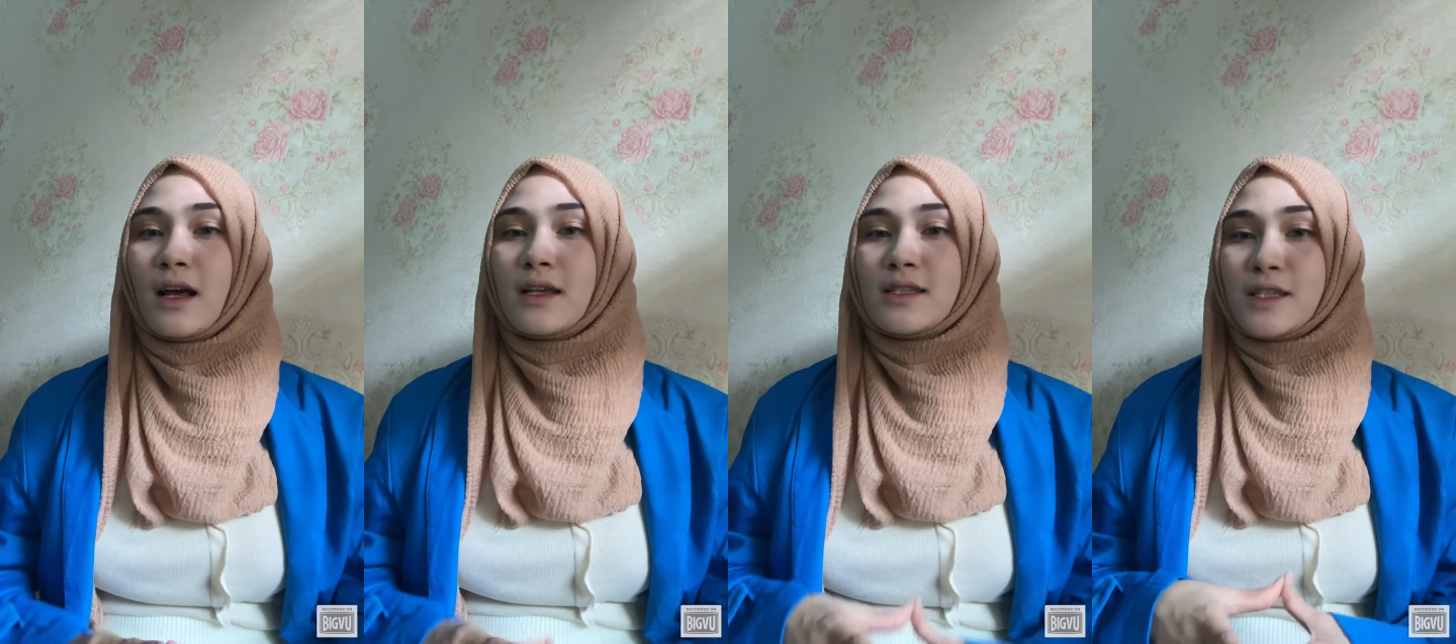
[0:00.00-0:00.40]

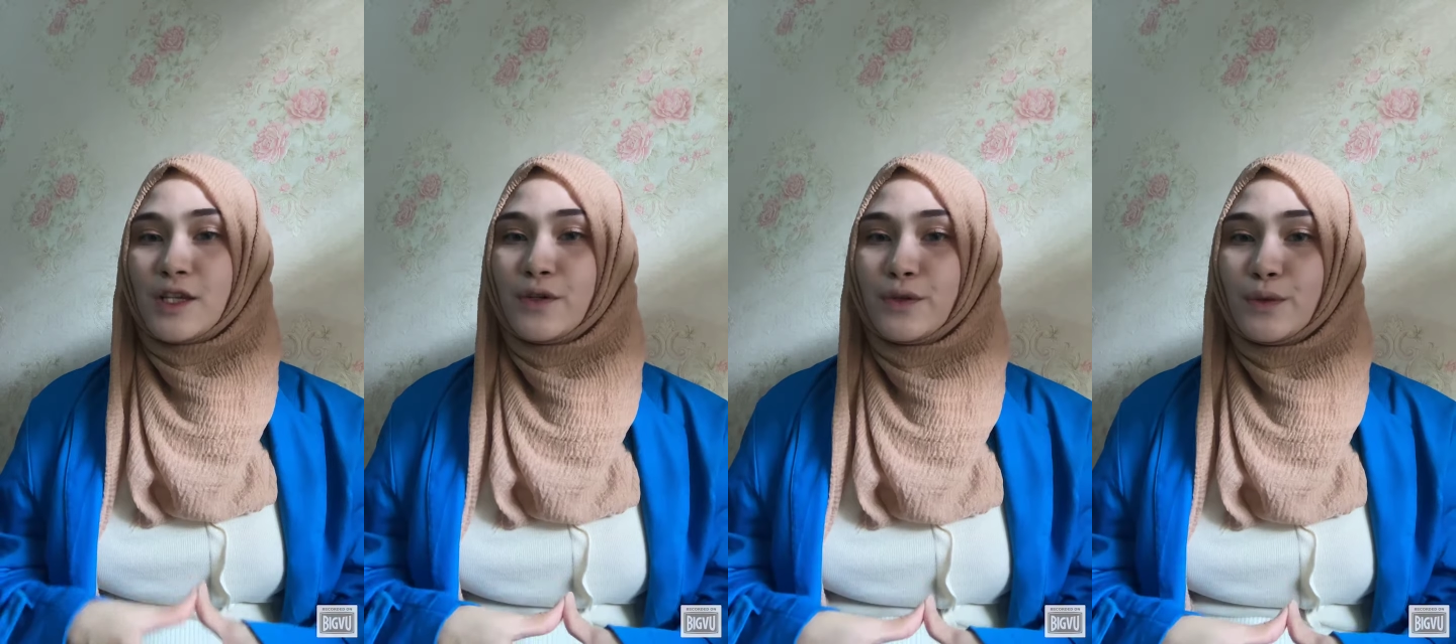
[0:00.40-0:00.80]

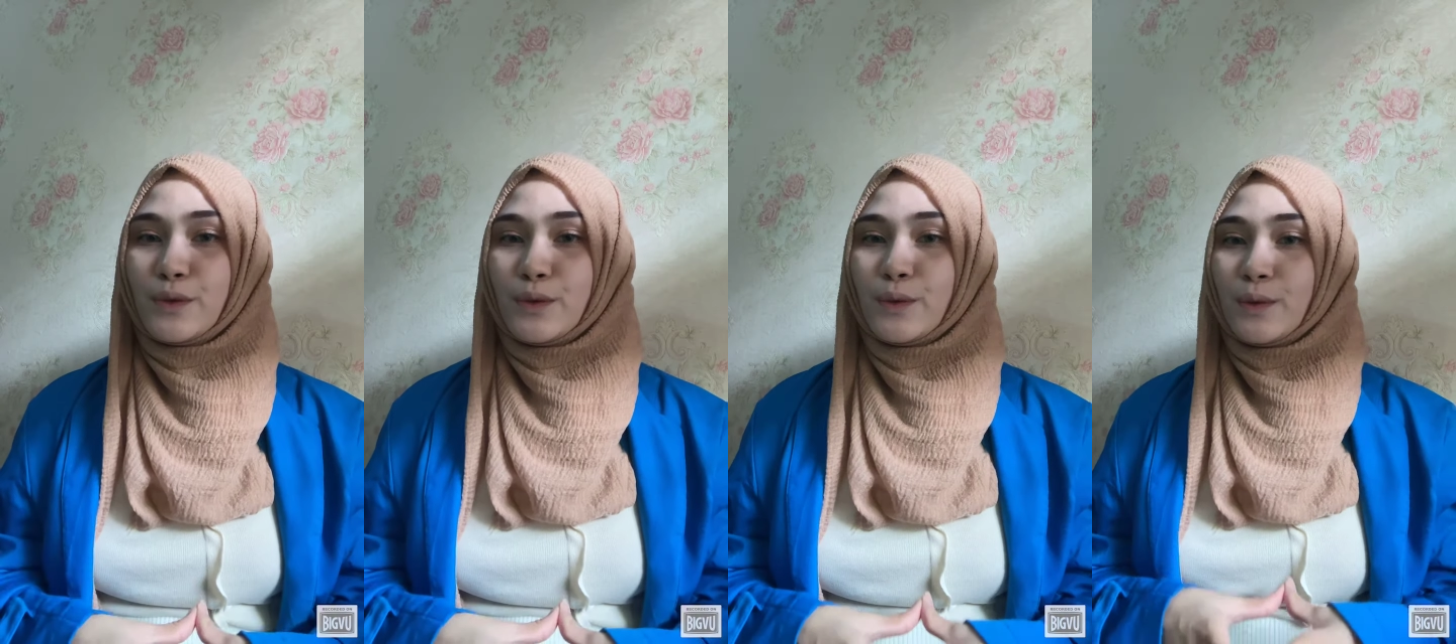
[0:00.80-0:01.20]
See
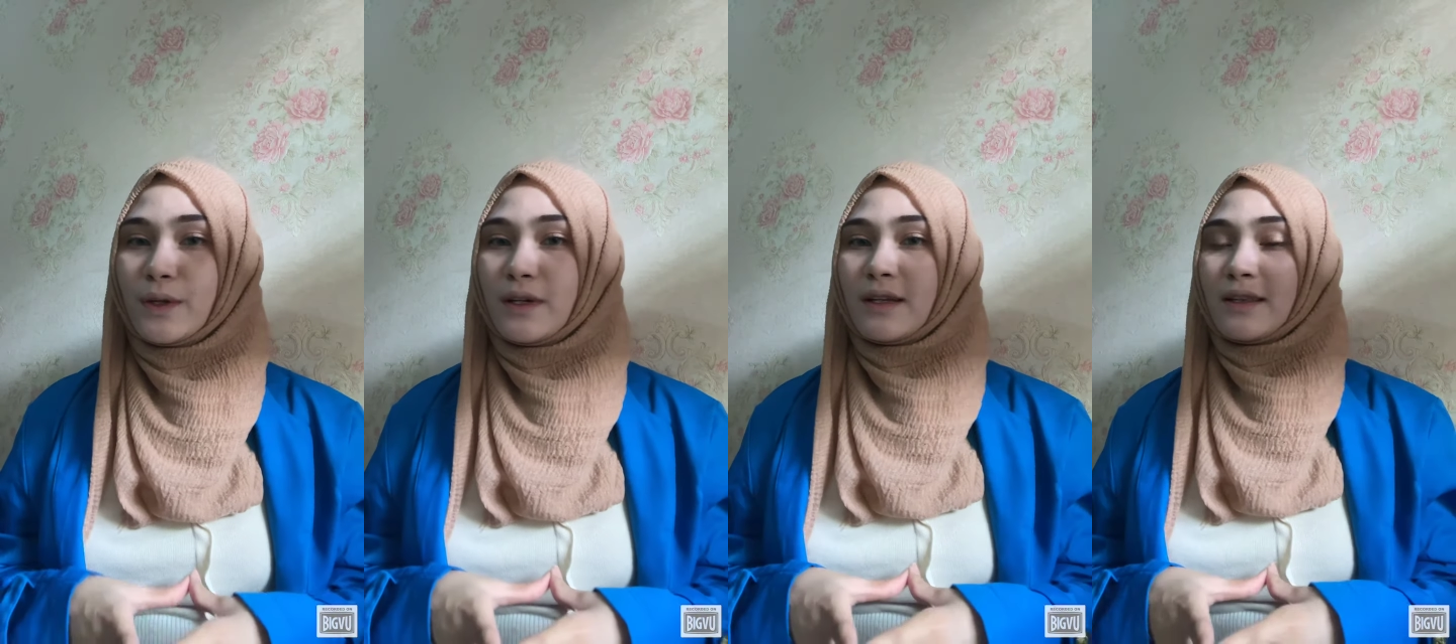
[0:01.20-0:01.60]
you
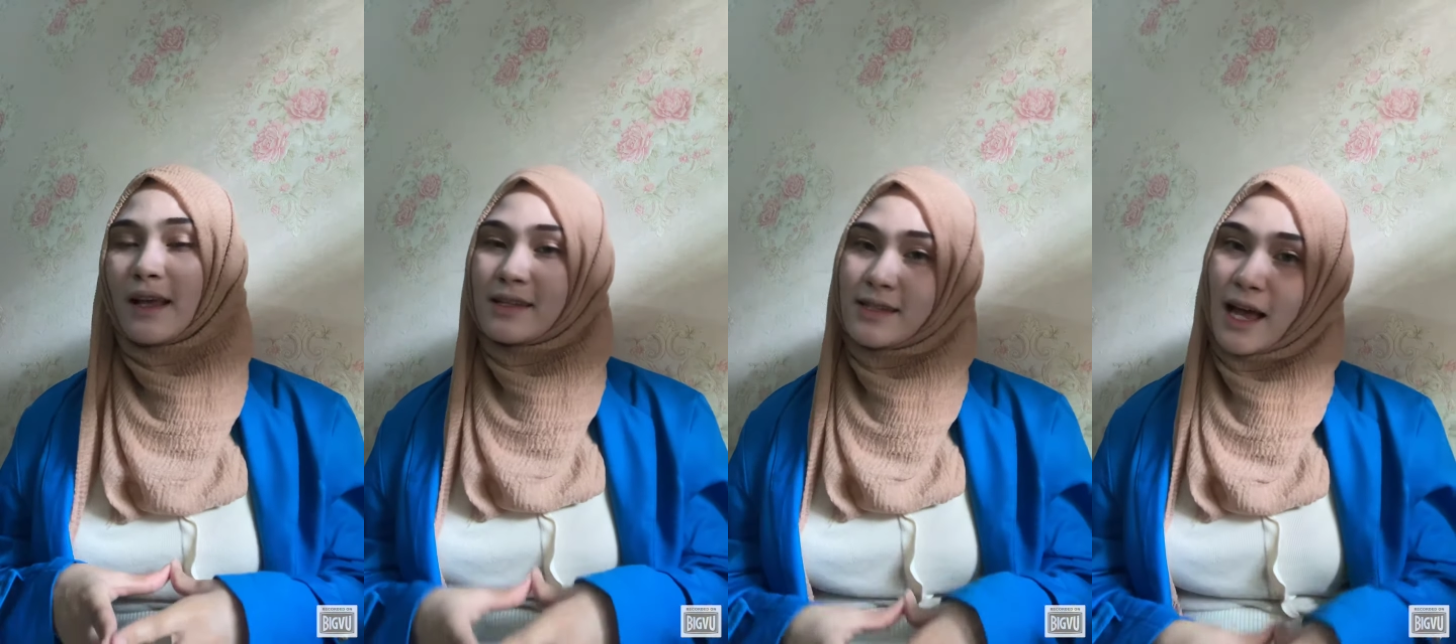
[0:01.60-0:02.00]

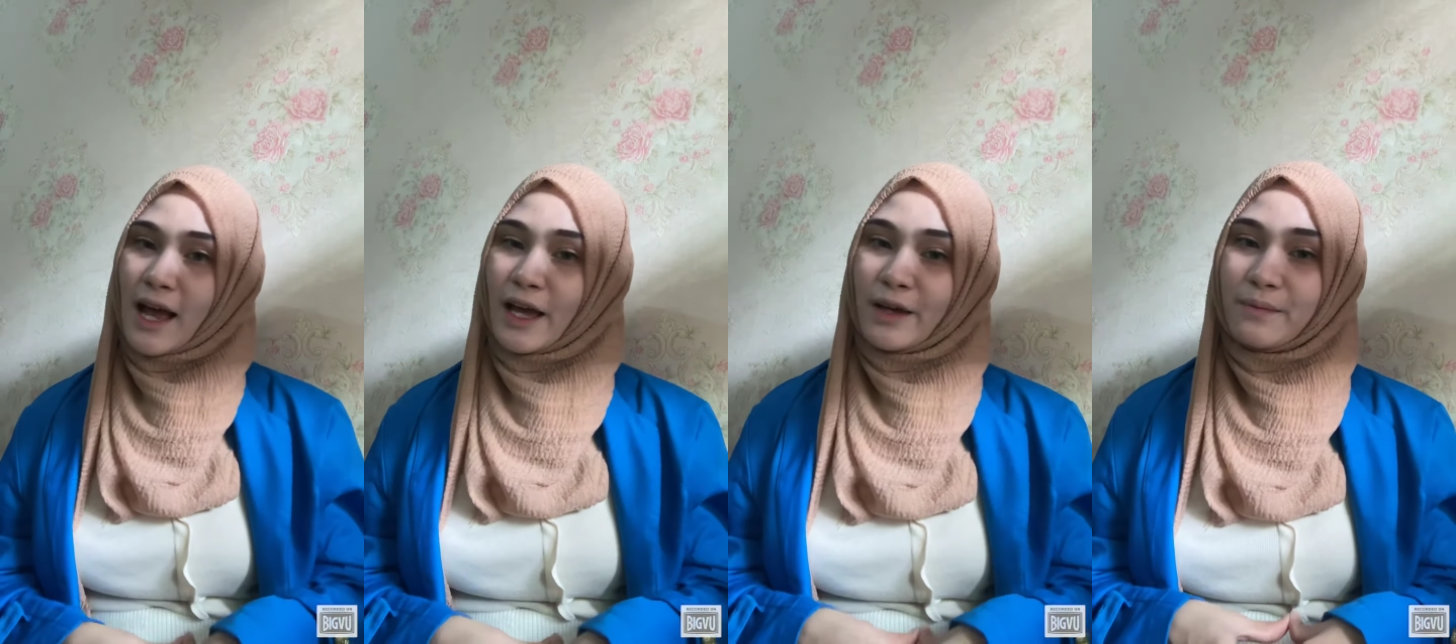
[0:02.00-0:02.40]
next
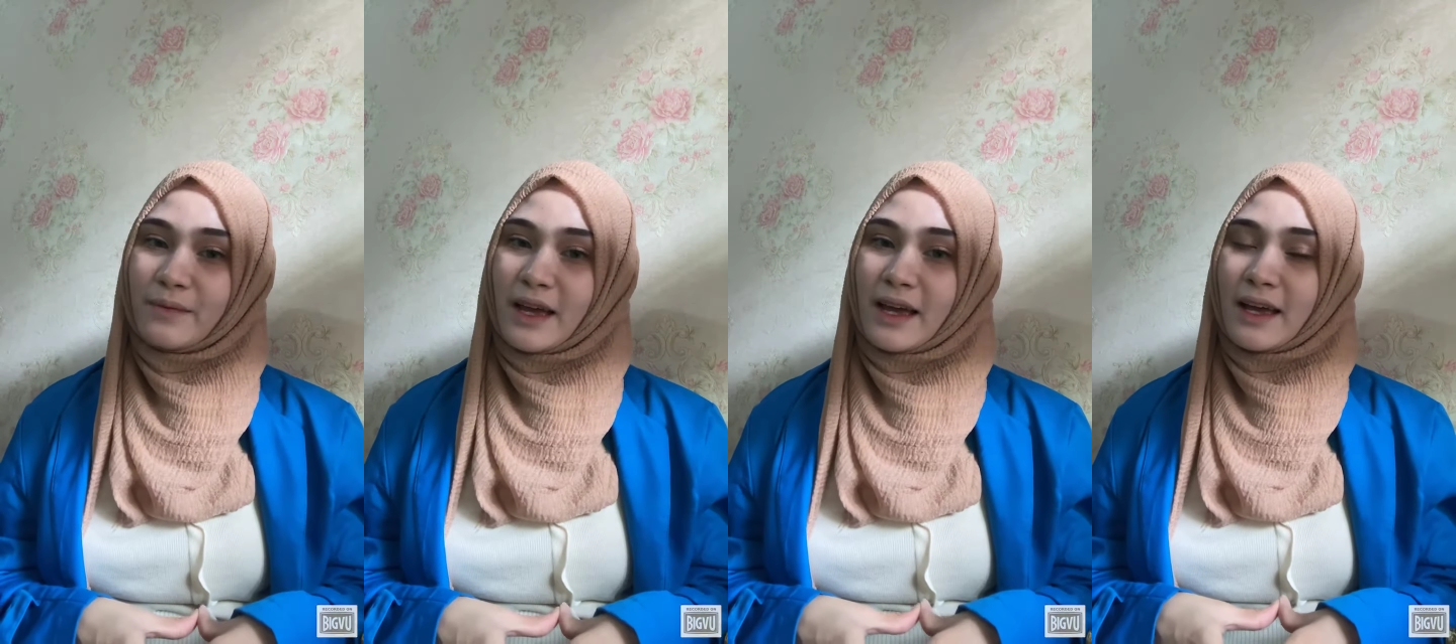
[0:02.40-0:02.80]
time,
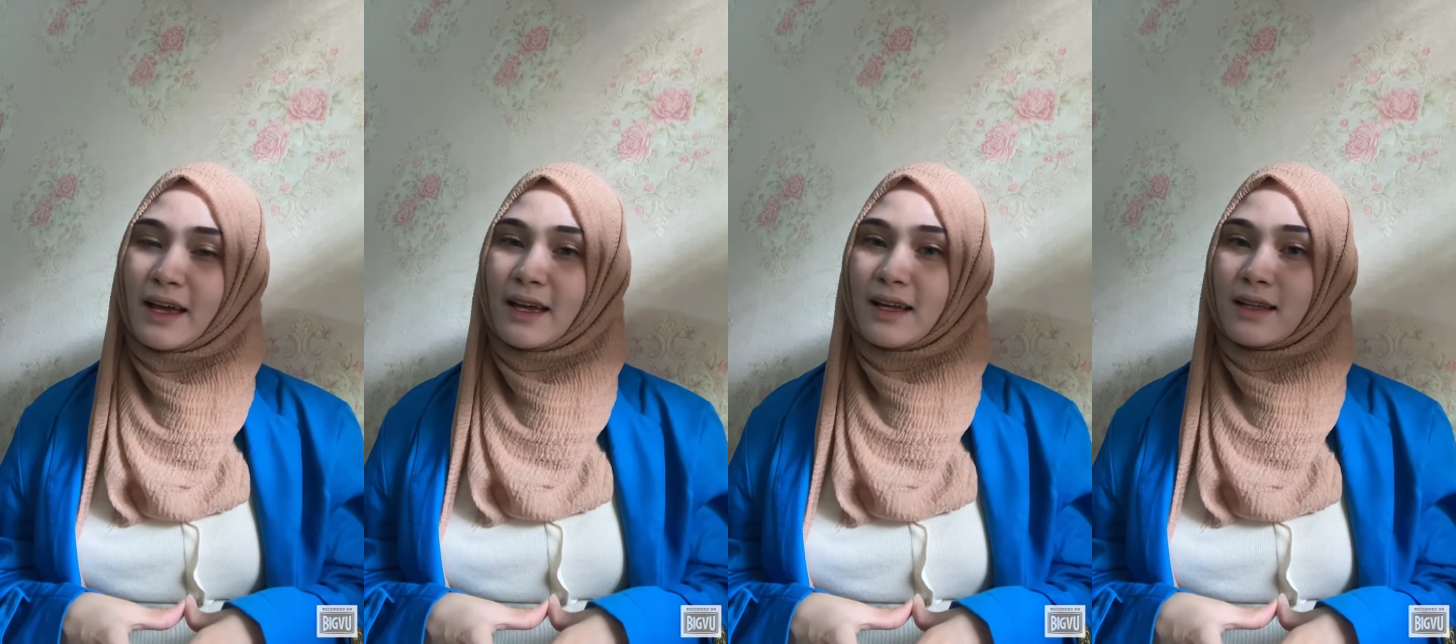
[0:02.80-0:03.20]

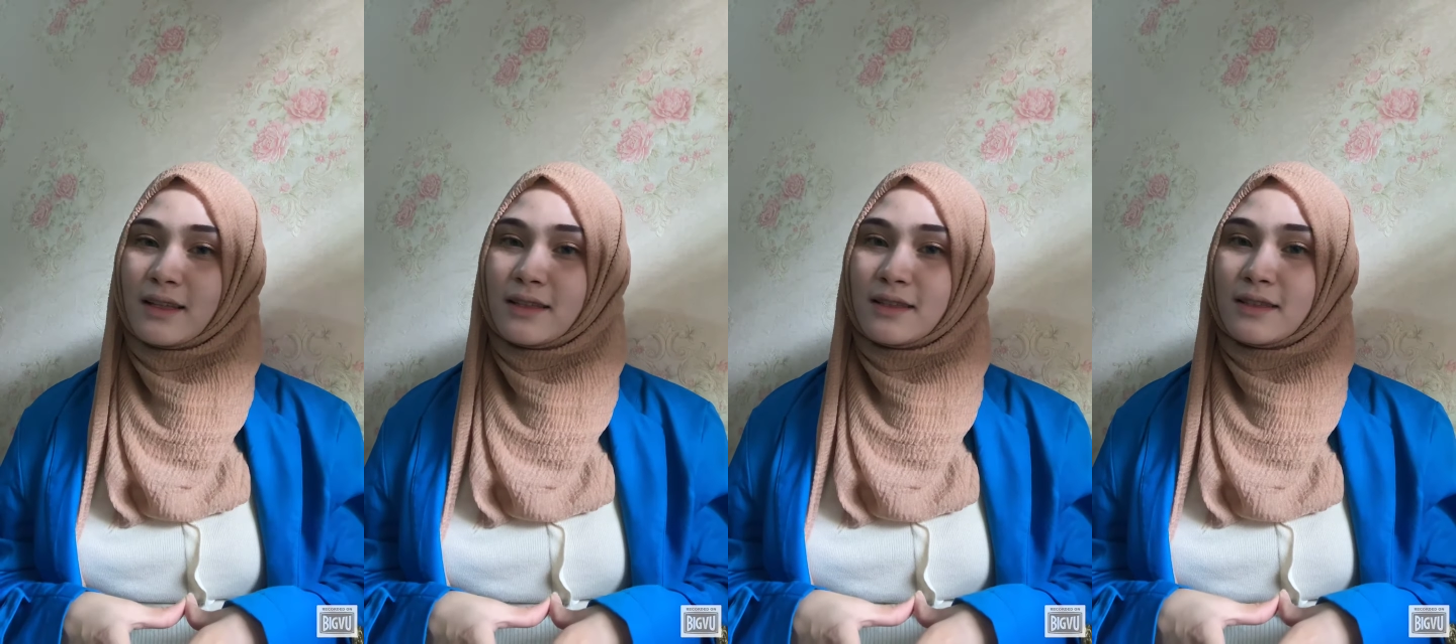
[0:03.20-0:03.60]

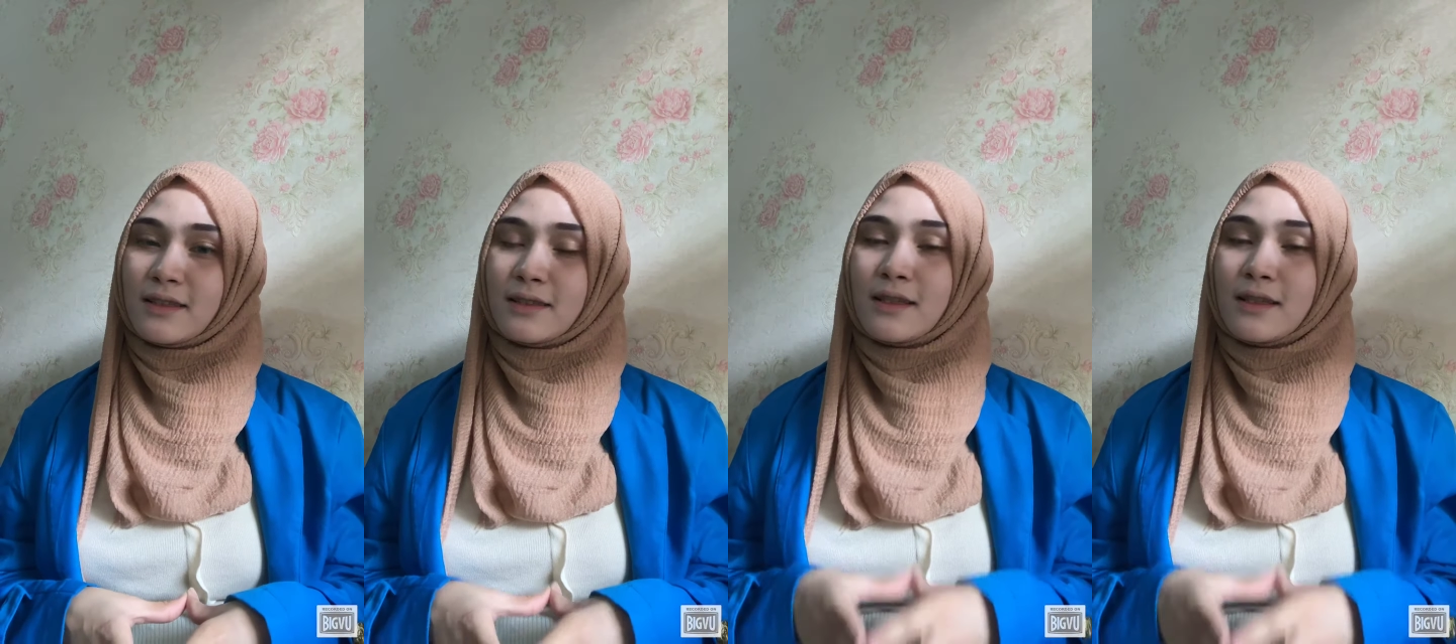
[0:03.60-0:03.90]
and